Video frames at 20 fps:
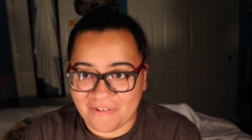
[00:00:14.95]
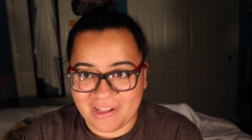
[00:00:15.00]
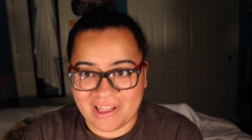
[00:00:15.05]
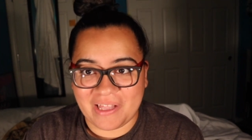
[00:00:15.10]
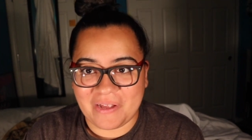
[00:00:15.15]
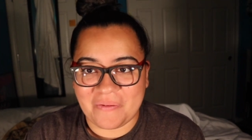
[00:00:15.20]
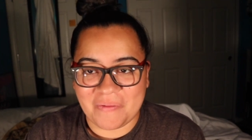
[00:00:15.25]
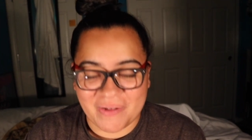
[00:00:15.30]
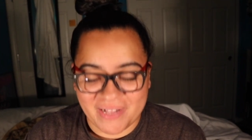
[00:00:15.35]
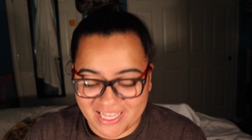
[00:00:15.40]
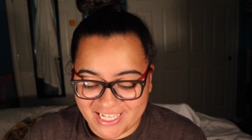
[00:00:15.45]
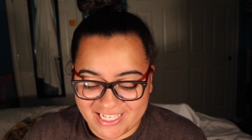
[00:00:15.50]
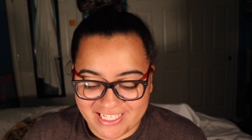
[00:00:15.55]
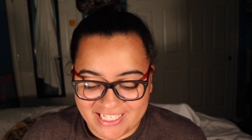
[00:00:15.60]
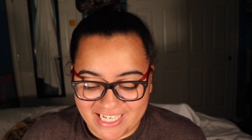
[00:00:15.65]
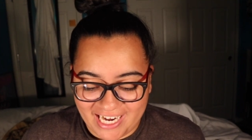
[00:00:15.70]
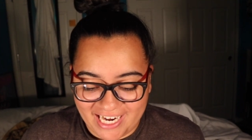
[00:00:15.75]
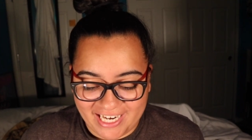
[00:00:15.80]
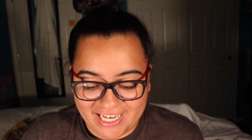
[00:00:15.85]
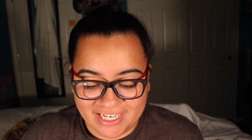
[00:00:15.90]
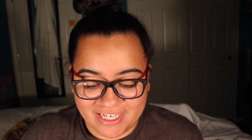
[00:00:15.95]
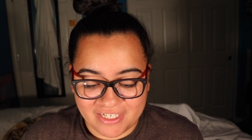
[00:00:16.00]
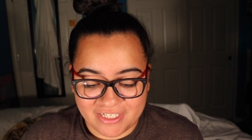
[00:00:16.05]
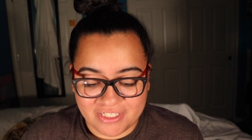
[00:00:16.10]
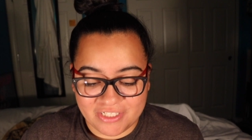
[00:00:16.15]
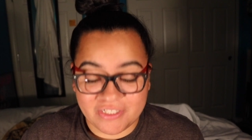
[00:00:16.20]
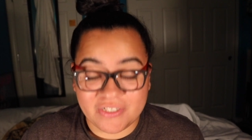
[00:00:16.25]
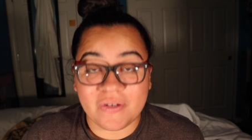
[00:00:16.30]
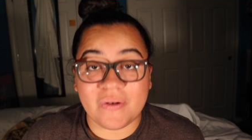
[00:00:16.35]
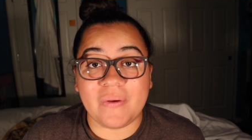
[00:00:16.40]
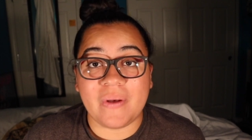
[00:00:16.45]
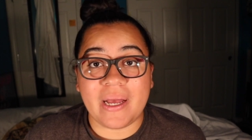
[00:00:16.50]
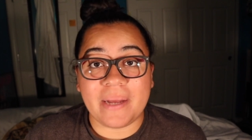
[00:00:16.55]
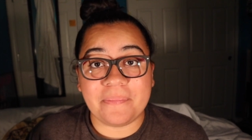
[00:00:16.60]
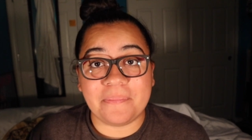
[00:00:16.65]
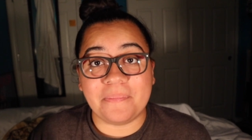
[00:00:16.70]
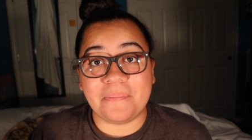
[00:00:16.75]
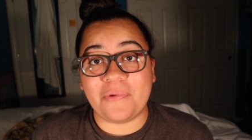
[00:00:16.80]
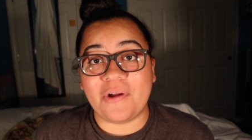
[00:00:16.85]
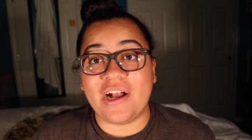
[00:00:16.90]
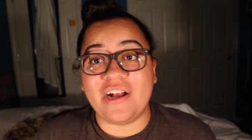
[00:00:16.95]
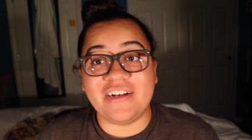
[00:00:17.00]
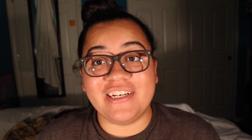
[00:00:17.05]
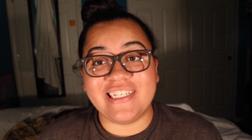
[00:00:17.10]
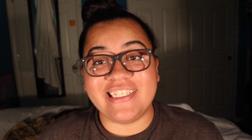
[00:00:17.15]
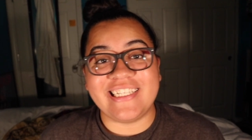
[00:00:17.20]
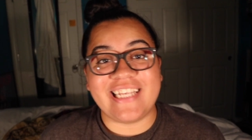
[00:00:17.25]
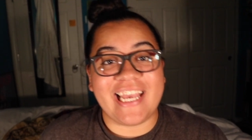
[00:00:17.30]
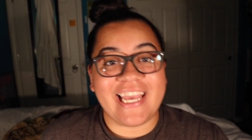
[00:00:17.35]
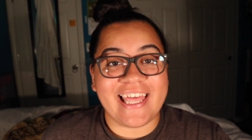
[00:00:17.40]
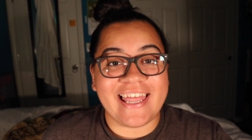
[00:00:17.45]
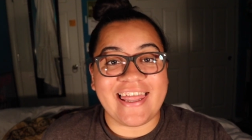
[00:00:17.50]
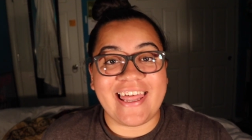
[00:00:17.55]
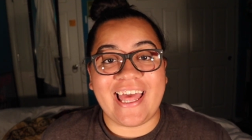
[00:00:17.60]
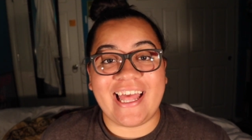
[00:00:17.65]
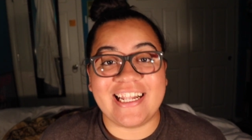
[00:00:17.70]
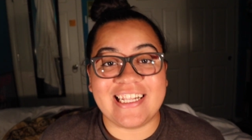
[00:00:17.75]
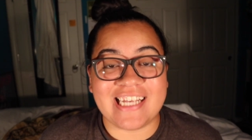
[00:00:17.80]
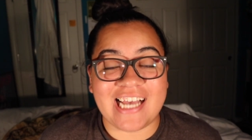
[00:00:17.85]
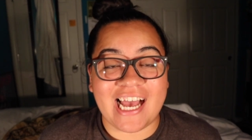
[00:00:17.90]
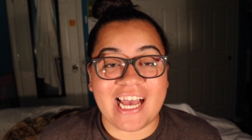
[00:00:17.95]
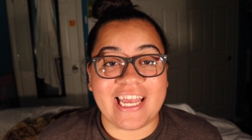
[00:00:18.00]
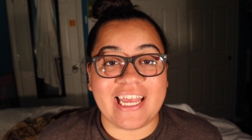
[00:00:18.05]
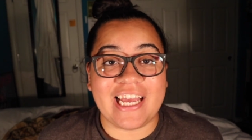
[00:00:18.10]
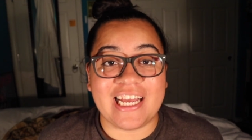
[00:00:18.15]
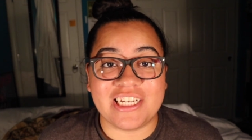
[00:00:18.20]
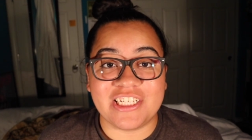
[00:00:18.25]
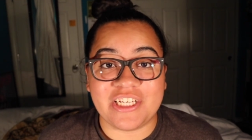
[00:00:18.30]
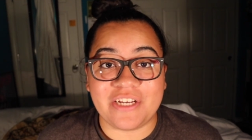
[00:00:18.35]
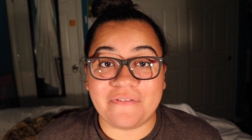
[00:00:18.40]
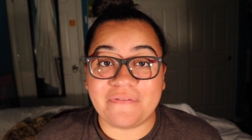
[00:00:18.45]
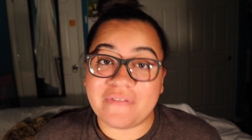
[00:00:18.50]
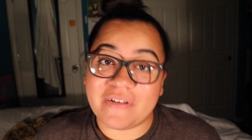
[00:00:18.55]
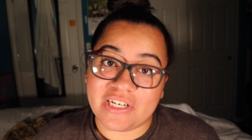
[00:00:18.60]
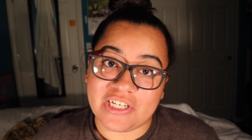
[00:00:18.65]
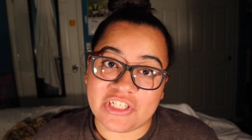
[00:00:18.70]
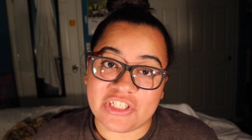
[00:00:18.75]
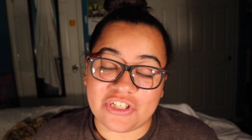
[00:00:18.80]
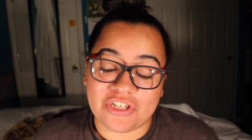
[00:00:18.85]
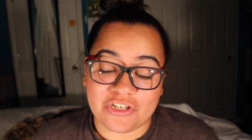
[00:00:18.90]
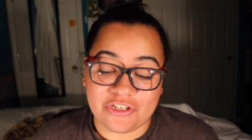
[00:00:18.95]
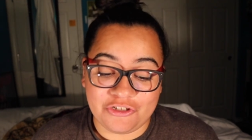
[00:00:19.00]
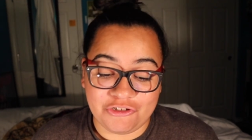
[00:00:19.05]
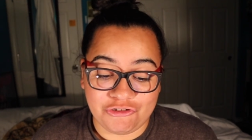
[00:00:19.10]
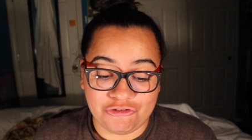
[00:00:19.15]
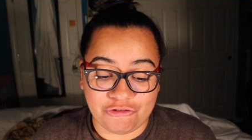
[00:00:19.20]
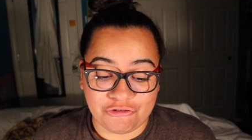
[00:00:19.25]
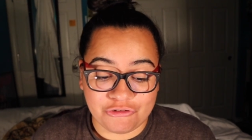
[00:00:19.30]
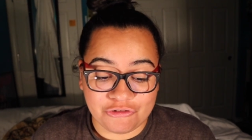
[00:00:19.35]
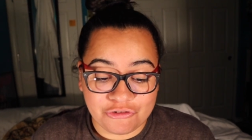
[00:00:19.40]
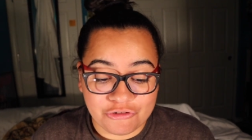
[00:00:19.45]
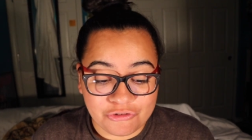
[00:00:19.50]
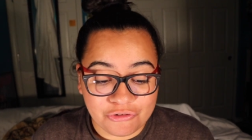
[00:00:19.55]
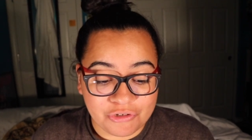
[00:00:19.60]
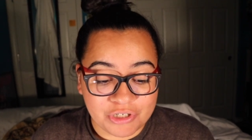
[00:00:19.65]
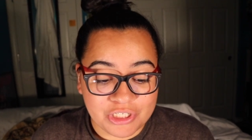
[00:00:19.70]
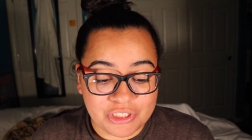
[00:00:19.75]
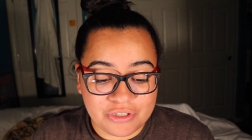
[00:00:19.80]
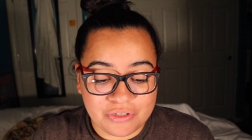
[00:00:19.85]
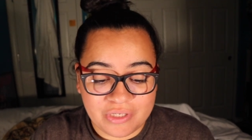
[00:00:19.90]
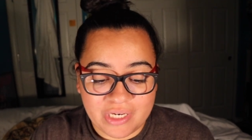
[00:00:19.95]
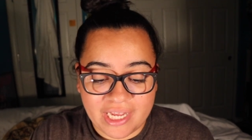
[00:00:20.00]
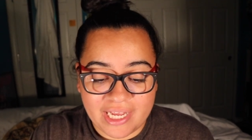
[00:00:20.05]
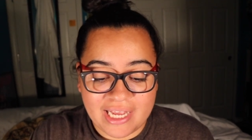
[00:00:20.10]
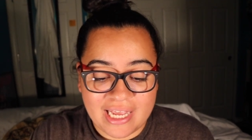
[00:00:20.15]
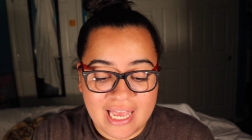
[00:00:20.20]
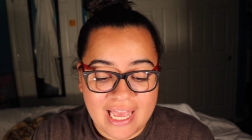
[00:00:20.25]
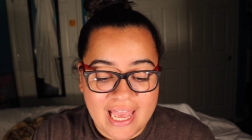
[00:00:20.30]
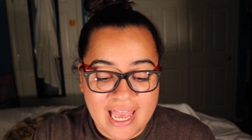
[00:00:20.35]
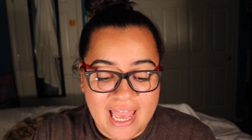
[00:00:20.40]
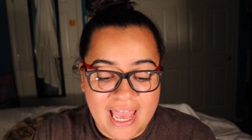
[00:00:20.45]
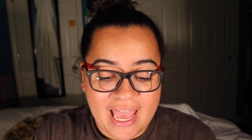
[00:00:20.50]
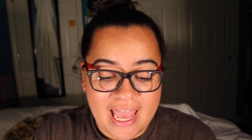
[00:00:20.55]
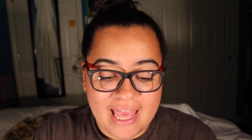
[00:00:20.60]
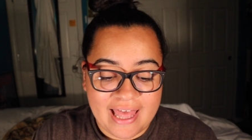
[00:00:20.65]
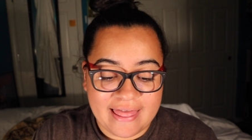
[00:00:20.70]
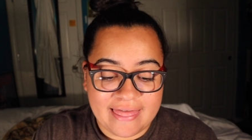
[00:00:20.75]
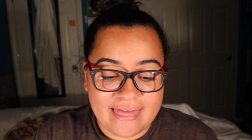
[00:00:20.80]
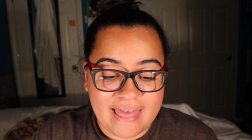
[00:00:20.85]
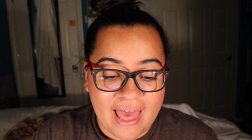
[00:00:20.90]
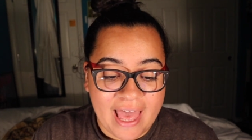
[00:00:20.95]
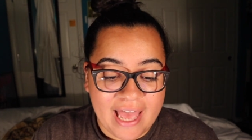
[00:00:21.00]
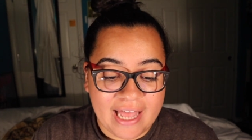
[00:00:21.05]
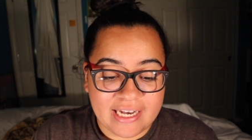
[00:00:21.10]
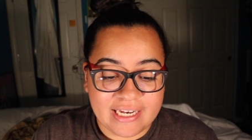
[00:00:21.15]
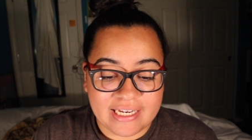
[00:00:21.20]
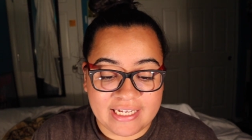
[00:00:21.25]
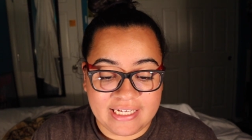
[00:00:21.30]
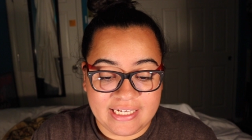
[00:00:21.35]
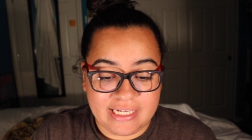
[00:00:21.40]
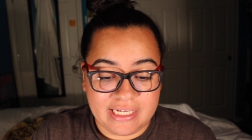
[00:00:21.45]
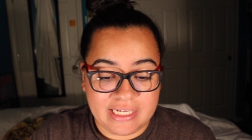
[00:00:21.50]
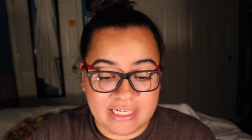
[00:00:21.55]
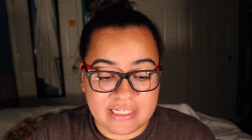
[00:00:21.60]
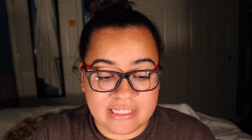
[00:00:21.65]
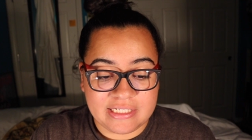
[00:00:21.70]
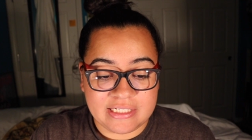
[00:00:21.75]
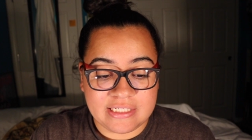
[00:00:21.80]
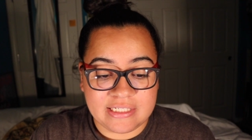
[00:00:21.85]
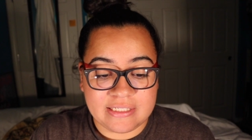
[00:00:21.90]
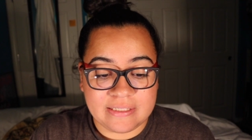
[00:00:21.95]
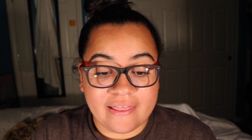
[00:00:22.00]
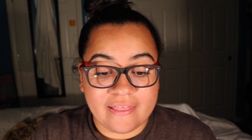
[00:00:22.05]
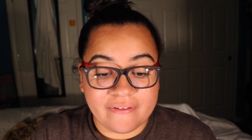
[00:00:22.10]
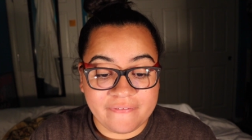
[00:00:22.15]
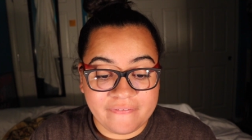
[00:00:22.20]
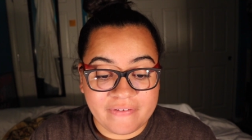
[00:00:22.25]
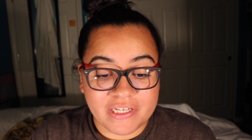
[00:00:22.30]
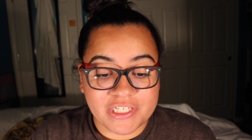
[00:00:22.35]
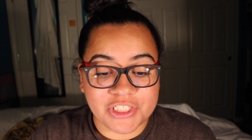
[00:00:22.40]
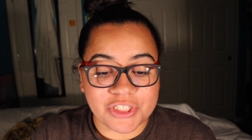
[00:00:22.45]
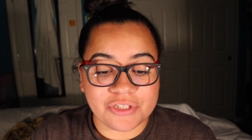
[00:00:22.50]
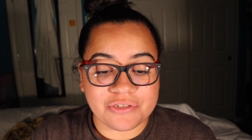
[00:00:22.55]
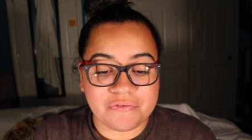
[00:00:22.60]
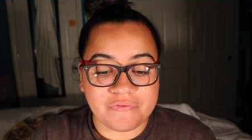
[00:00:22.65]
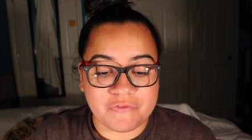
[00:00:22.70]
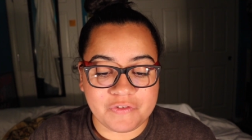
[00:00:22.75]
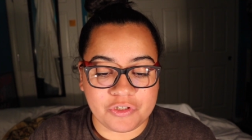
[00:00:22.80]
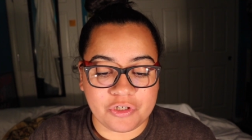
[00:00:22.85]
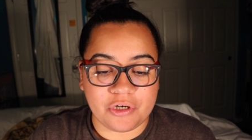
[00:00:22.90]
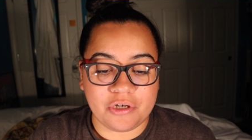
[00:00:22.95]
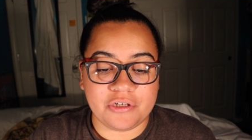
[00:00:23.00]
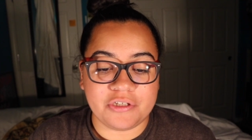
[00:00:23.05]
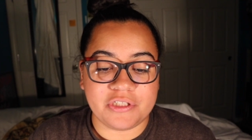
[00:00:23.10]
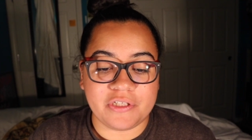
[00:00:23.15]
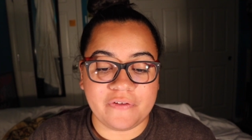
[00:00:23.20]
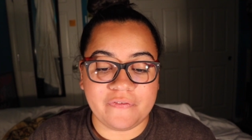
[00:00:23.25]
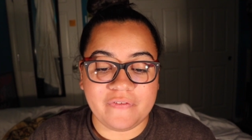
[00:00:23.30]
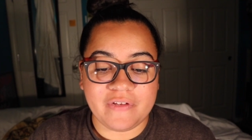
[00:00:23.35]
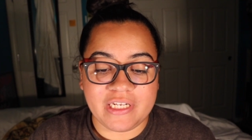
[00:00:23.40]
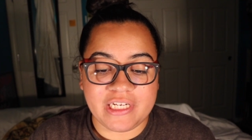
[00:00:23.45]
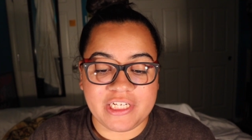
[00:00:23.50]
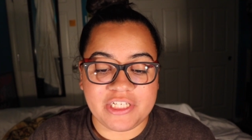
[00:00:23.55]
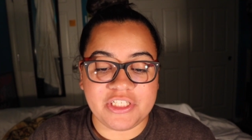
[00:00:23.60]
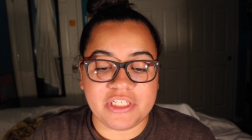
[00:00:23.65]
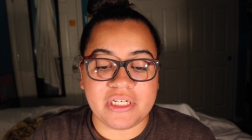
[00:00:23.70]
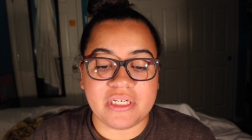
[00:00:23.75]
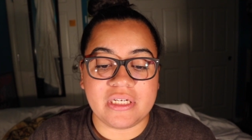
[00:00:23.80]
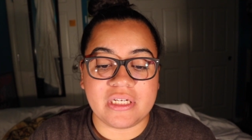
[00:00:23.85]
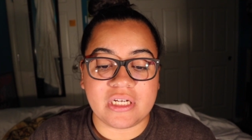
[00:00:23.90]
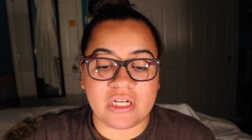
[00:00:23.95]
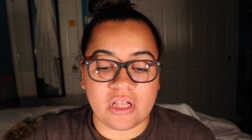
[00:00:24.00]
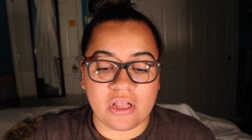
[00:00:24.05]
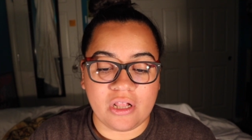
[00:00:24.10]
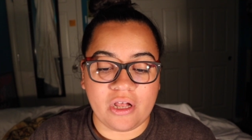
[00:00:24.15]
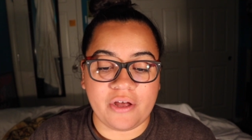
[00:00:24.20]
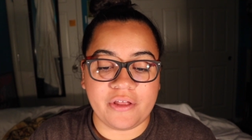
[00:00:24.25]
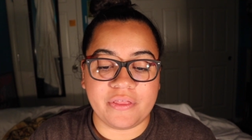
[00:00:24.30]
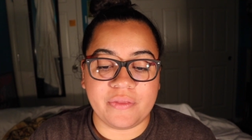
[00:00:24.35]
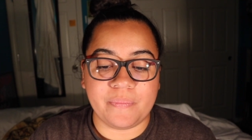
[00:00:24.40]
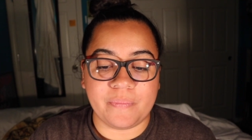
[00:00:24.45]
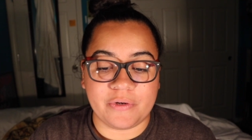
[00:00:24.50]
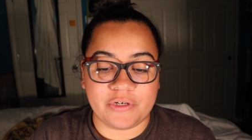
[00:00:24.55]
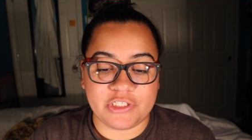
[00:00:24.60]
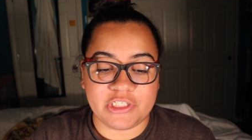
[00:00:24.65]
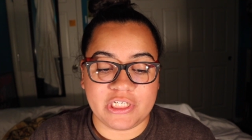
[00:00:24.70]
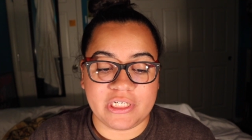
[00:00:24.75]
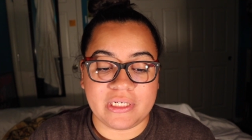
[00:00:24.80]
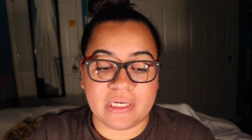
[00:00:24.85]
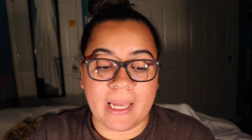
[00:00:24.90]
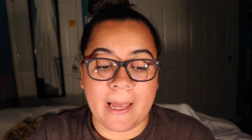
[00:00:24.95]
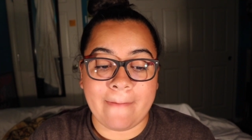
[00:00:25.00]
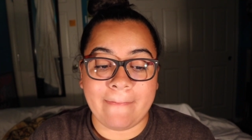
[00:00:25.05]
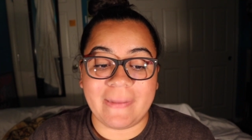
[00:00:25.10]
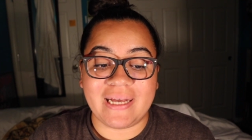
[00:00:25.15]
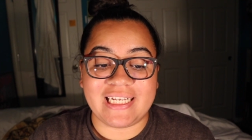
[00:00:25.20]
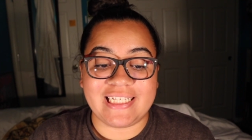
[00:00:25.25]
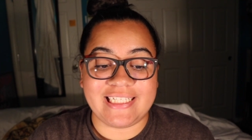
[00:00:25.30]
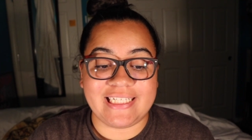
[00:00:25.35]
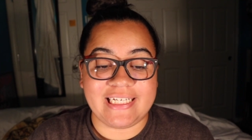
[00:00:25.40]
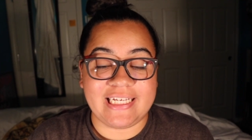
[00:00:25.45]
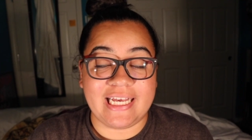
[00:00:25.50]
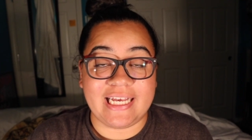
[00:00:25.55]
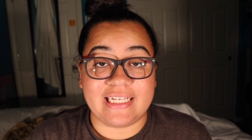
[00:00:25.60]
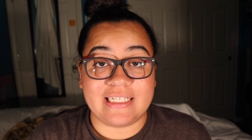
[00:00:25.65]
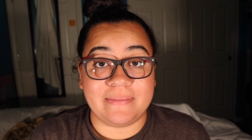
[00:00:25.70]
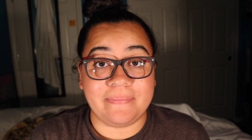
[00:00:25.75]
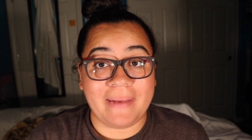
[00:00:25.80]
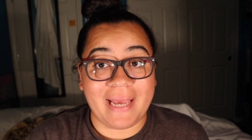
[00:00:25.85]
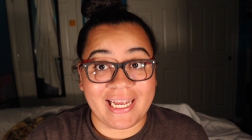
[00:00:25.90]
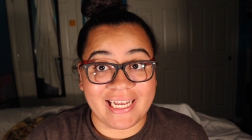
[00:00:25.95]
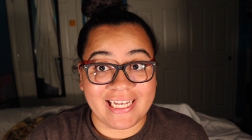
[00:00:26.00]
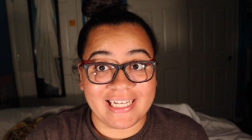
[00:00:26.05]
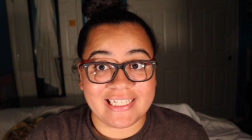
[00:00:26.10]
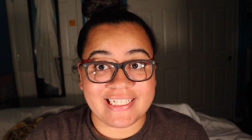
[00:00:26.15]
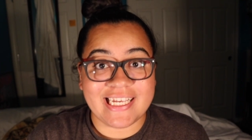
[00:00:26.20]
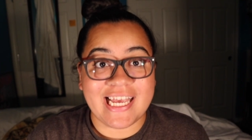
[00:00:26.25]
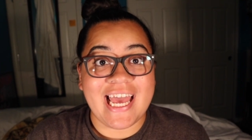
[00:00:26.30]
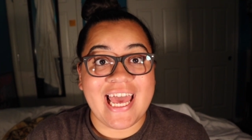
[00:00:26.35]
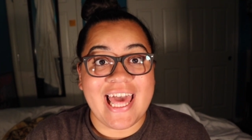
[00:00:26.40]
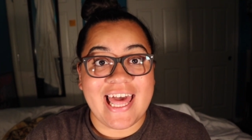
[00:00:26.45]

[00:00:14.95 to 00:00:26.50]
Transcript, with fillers: really, really tired. So I'm proud to say that I actually finished a short story today and that is The Ventures of Charls the Veretian Cloth Merchant by C.S. Pacat.